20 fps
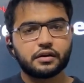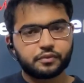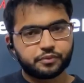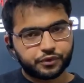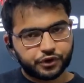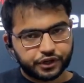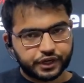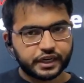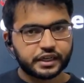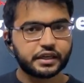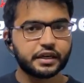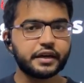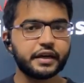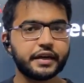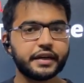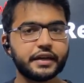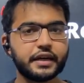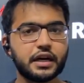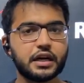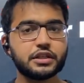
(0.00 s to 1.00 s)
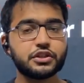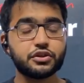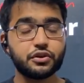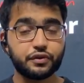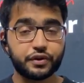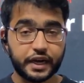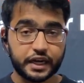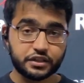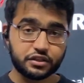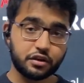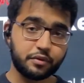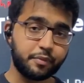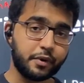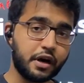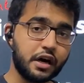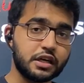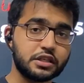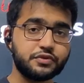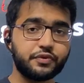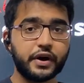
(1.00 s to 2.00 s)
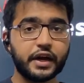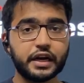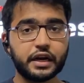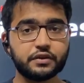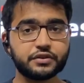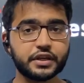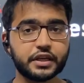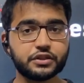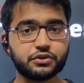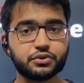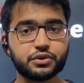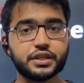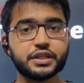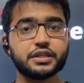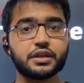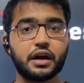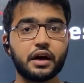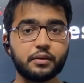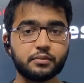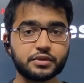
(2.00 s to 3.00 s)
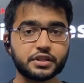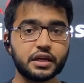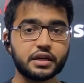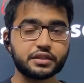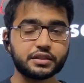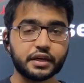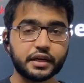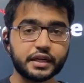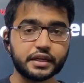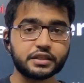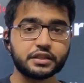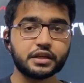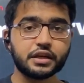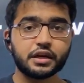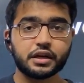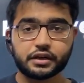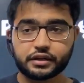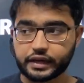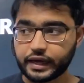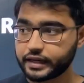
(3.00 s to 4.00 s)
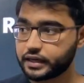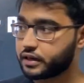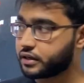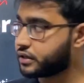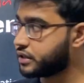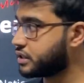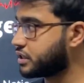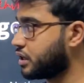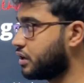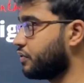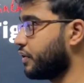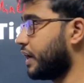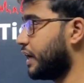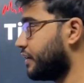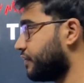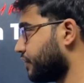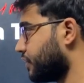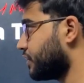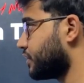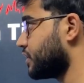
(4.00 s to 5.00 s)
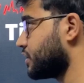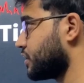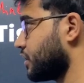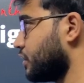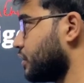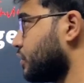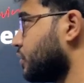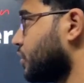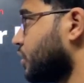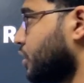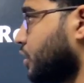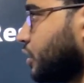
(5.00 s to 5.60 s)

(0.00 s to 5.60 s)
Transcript: protected areas, your national parks, wildlife sanctuaries, Ramsar sites, tiger reserve, elephant reserve.